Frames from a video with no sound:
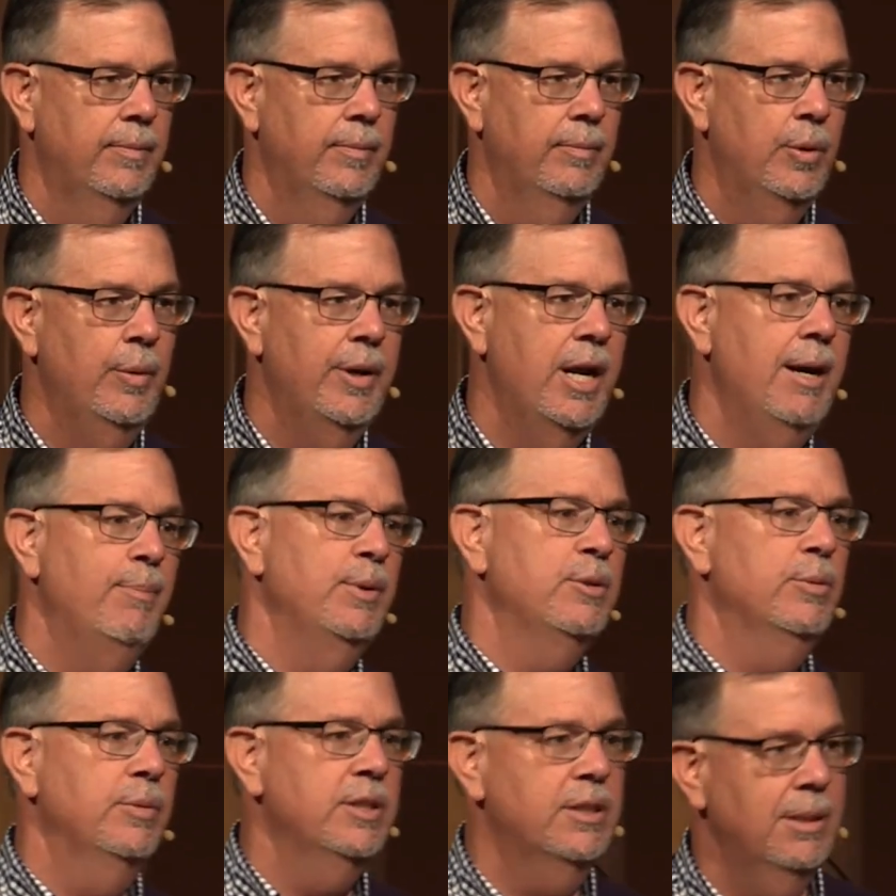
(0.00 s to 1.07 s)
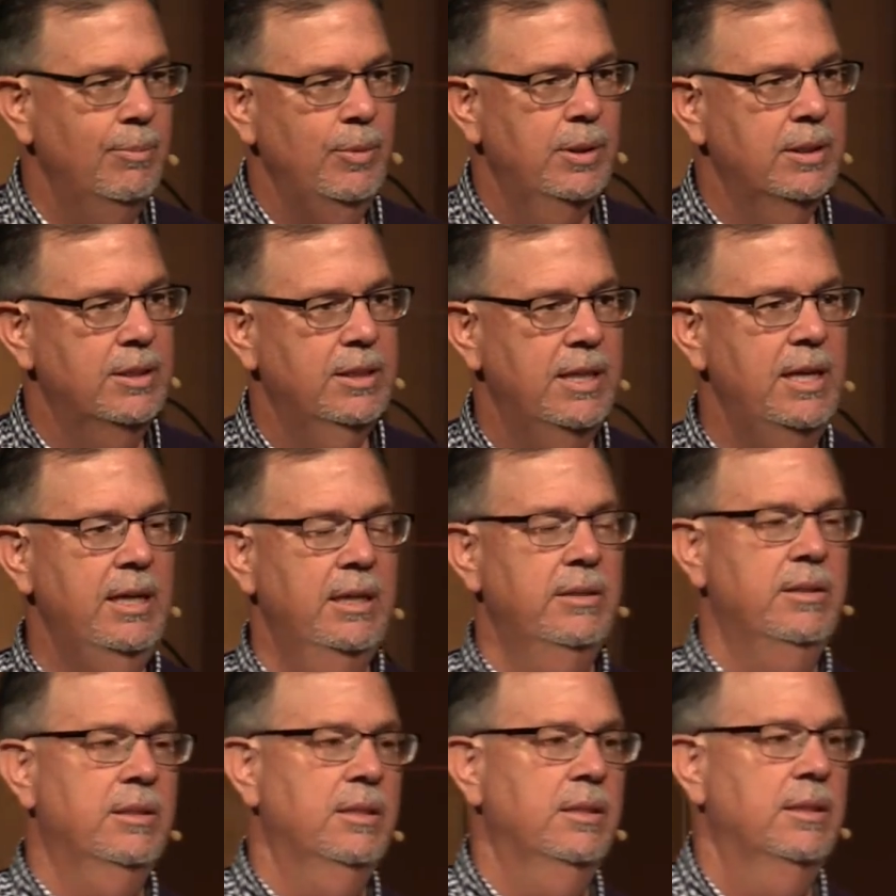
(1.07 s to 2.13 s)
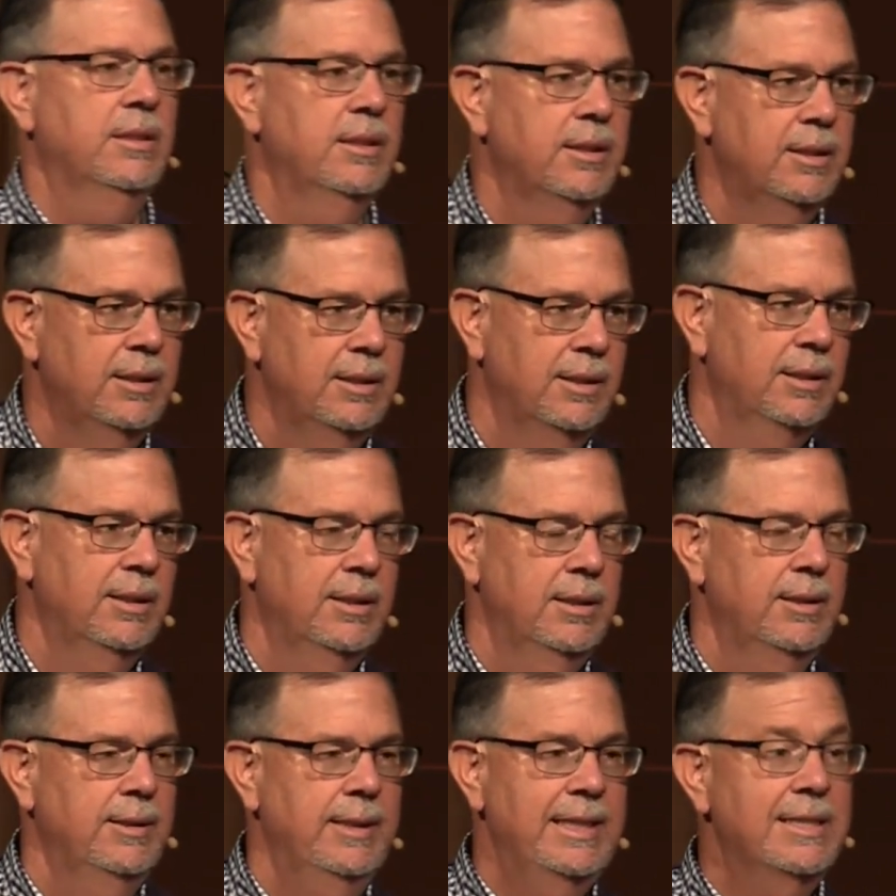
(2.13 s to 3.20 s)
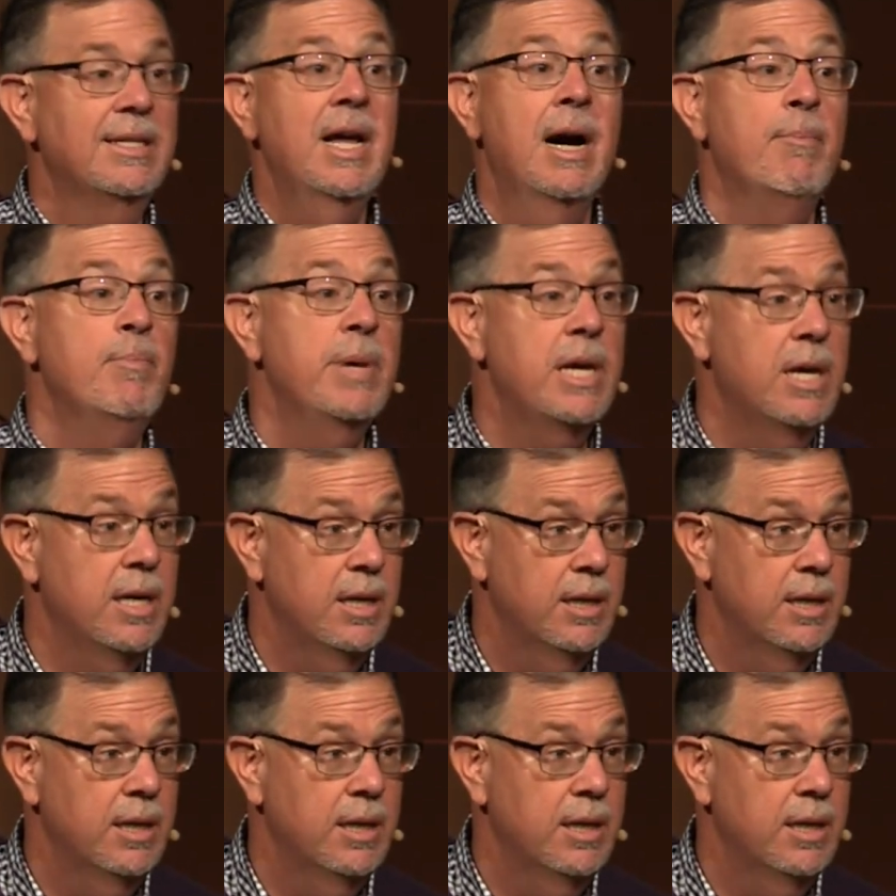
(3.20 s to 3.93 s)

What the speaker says: But what happens when someone says, it's not me?